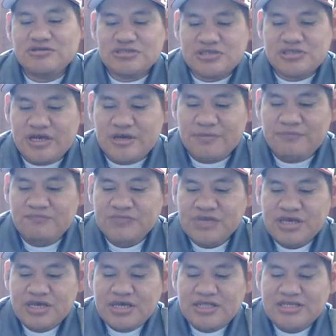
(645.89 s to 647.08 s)
And
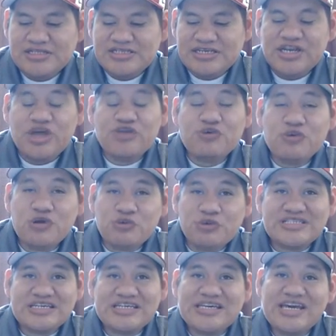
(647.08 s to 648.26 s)
let's see, another one was
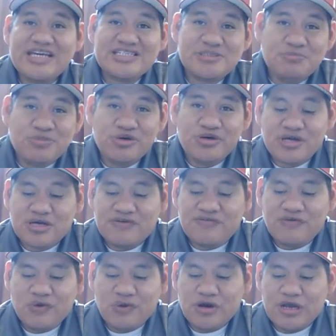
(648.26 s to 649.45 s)
a guest book
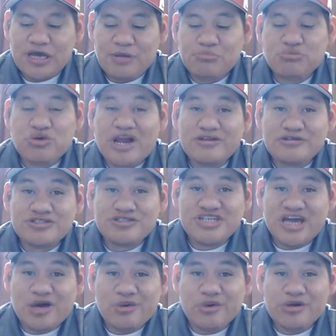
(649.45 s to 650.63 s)
for a bridal
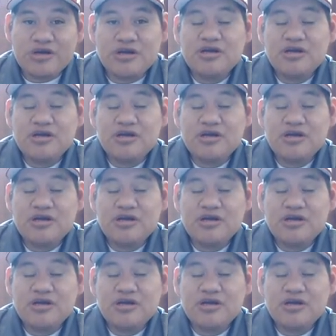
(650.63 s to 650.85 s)
shower.